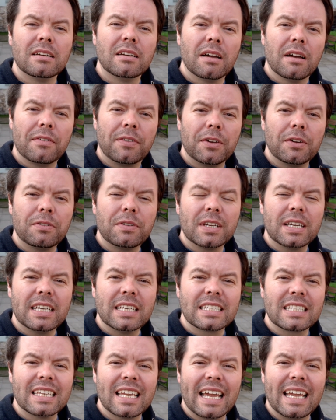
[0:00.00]
A few
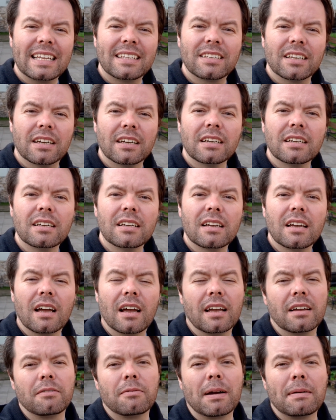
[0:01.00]
years later,
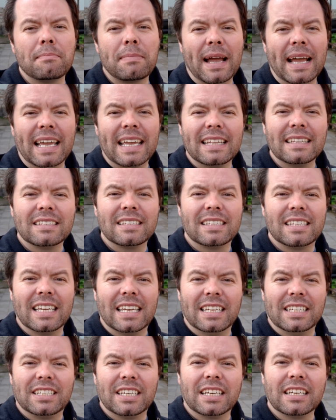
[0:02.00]
I went back into
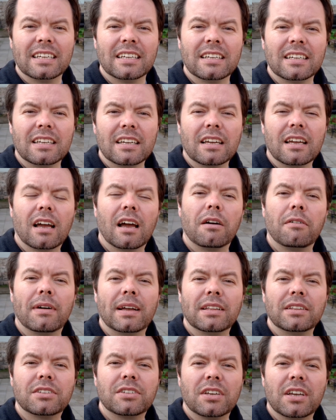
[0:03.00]
teaching. I
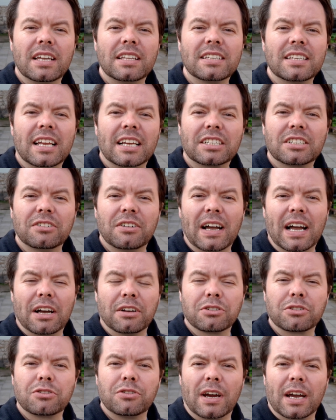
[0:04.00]
went to International
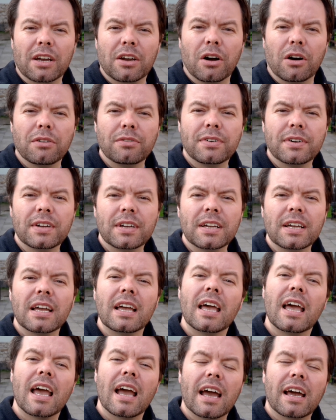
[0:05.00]
House Krakow,
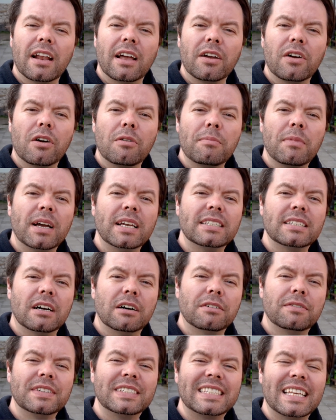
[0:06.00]
and I got
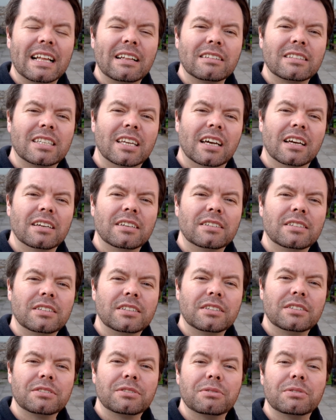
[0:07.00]
myself a CELTA.
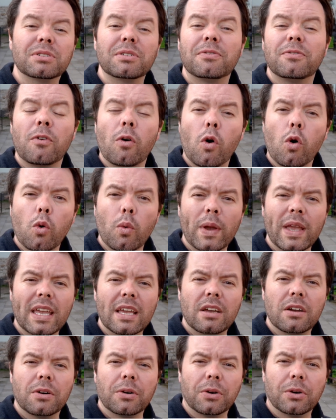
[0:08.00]
So it was a
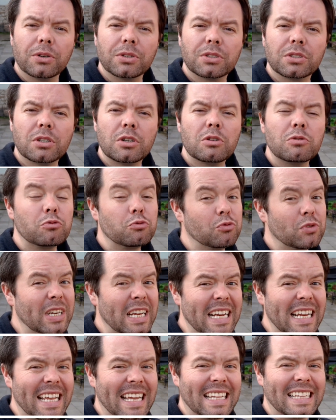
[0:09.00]
4-week course,
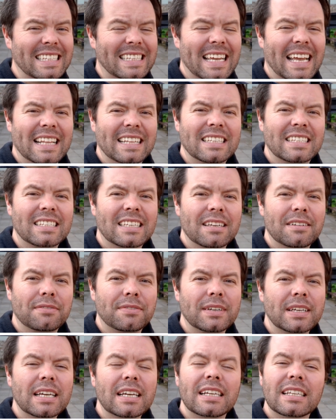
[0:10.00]
really
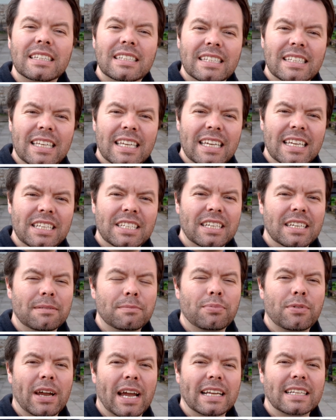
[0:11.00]
intensive, teaching
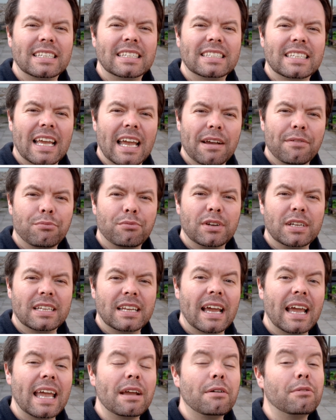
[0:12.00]
practice every
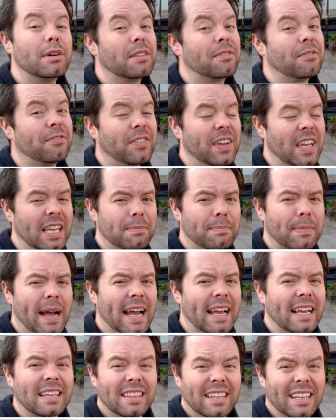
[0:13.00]
day with
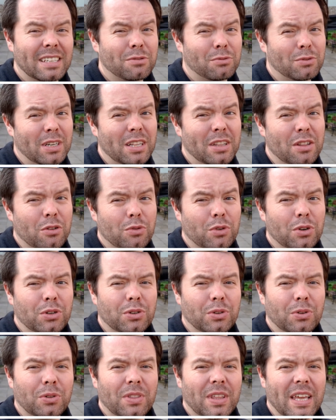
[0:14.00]
feedback, and that's really the
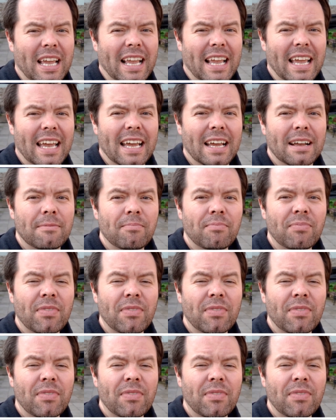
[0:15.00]
crucial thing here.